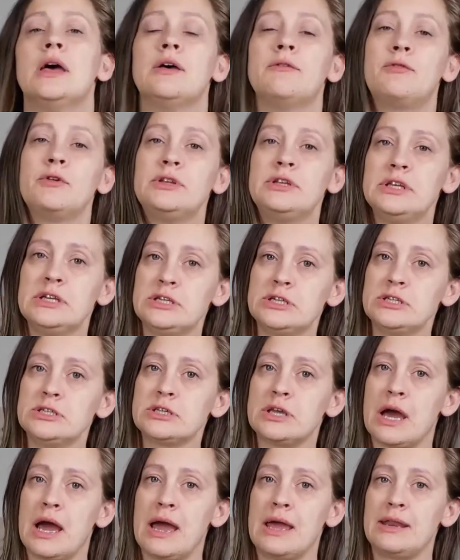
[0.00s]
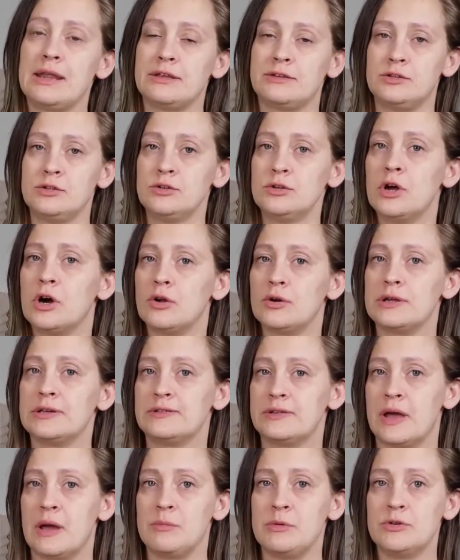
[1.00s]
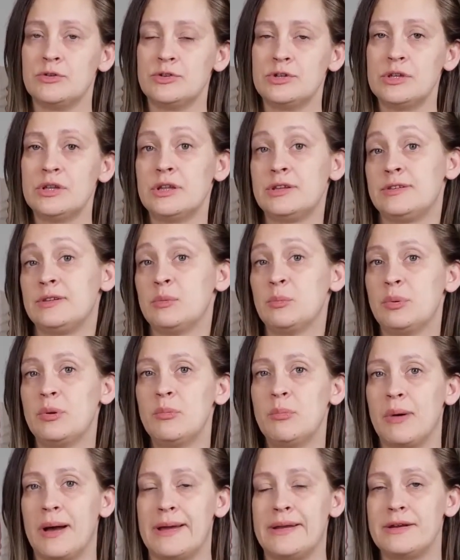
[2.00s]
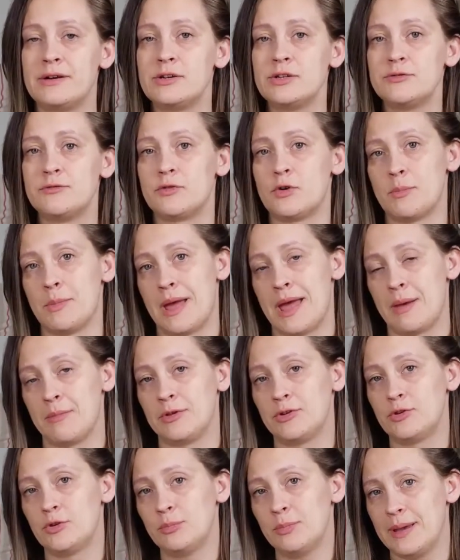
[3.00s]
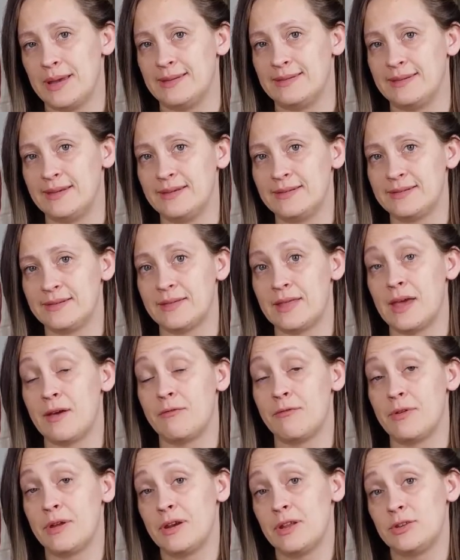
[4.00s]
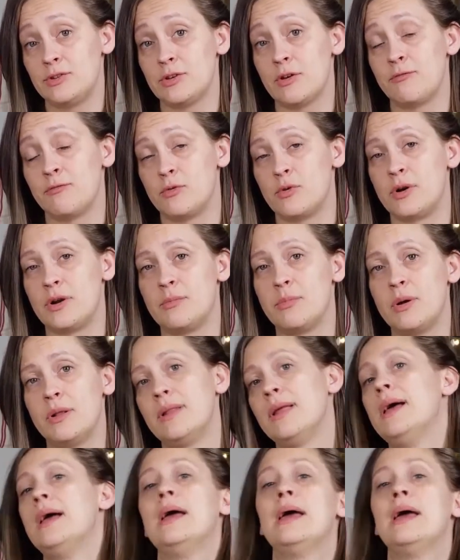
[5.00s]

For teacher's guide, as you notice, I'm using the simple binders from Amazon Basics. They are very affordable